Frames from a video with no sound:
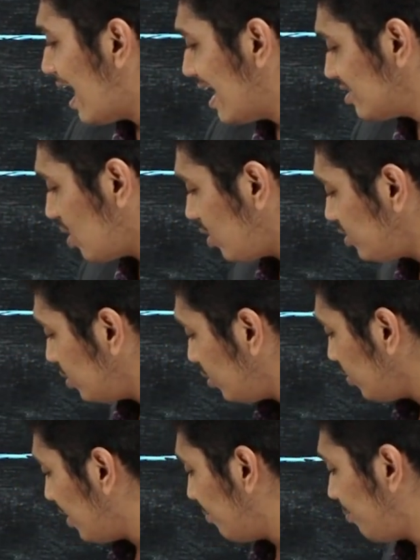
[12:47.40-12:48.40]
as also
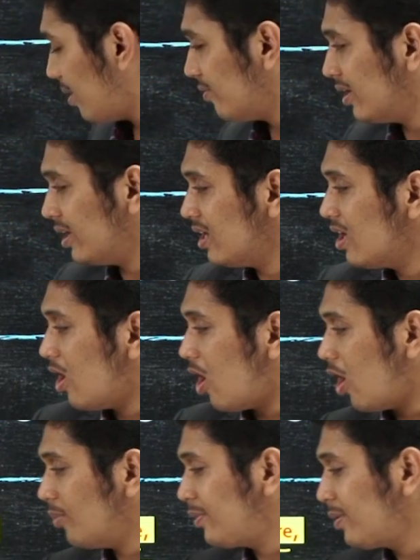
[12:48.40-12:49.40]
to empower
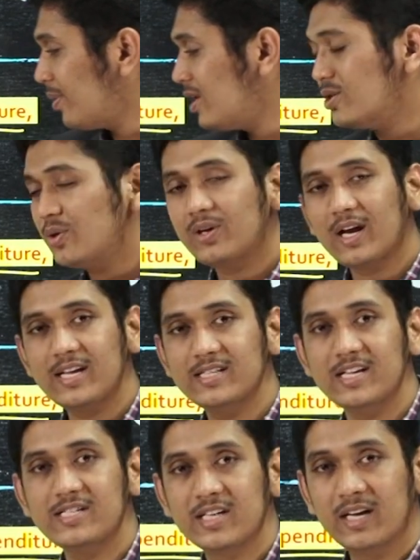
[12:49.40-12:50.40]
optimal
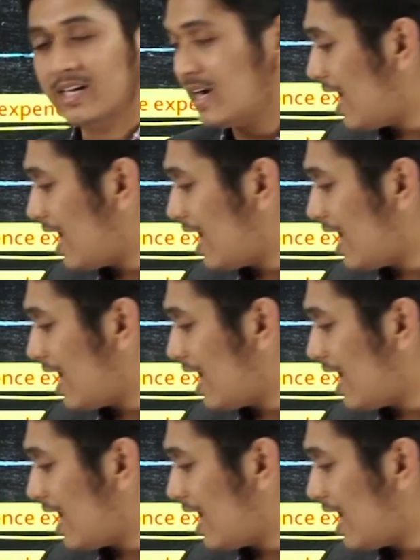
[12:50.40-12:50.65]
utilization